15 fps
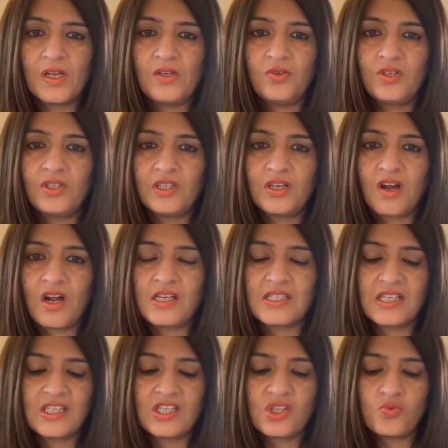Look at the cards.
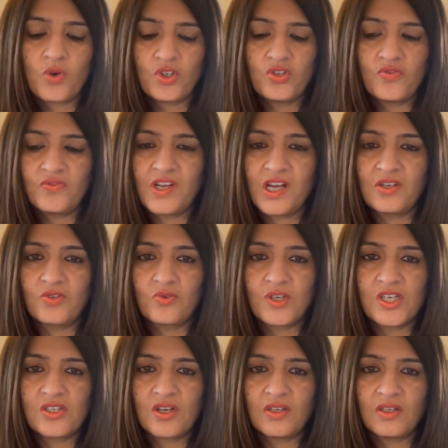This is what you've done to
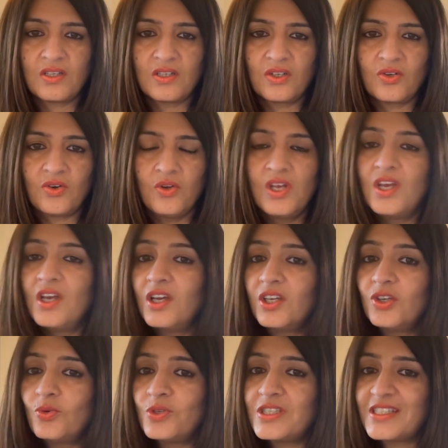each other. You know,
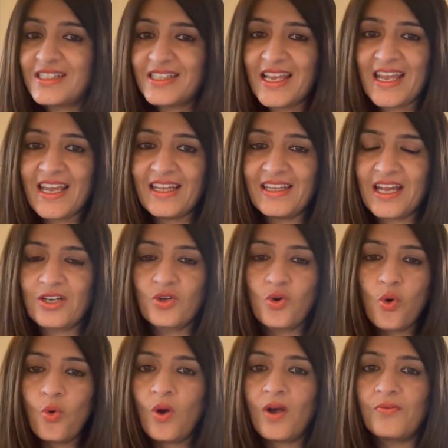you say that
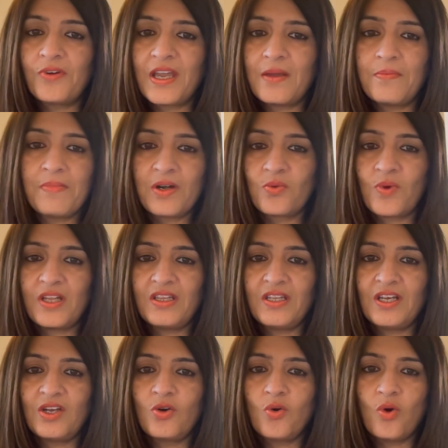go away, but when
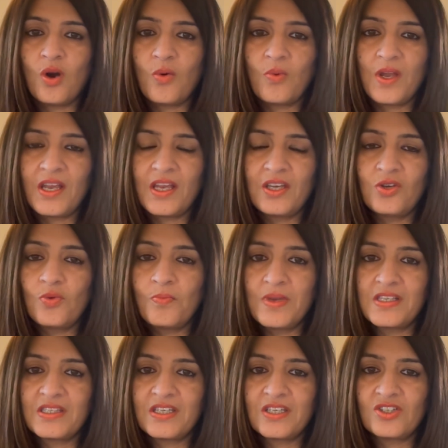they go away, you
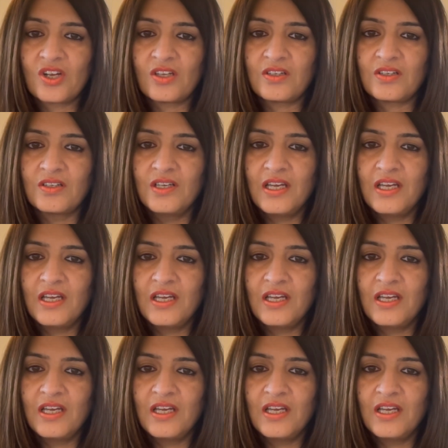miss each other.